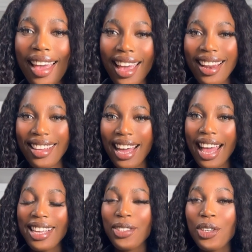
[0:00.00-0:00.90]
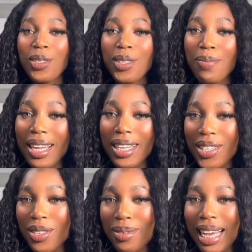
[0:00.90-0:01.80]
Hello guys, welcome to my
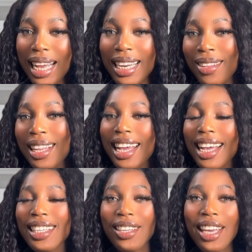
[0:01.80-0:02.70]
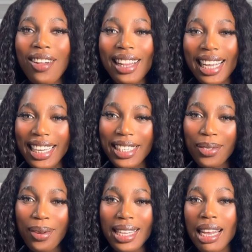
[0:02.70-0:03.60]
YouTube channel. It's your girl
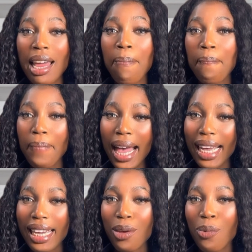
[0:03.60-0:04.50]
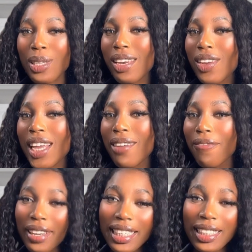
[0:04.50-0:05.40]
Iswat and I'm back again with another
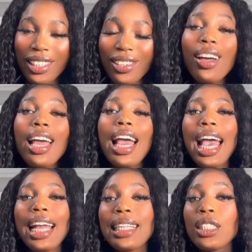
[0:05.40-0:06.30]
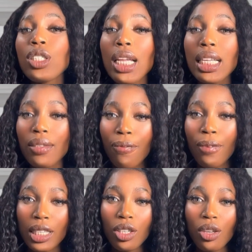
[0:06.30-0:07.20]
video. And in today's
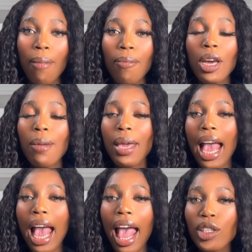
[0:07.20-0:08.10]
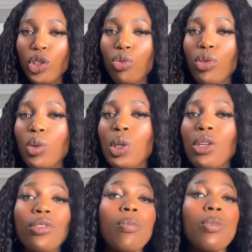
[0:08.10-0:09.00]
video, I'm gonna be answering one
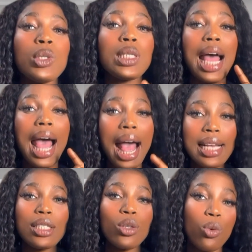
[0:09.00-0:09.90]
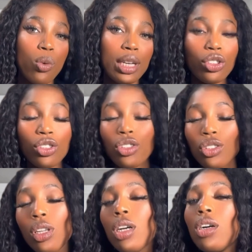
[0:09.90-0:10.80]
of the most asked questions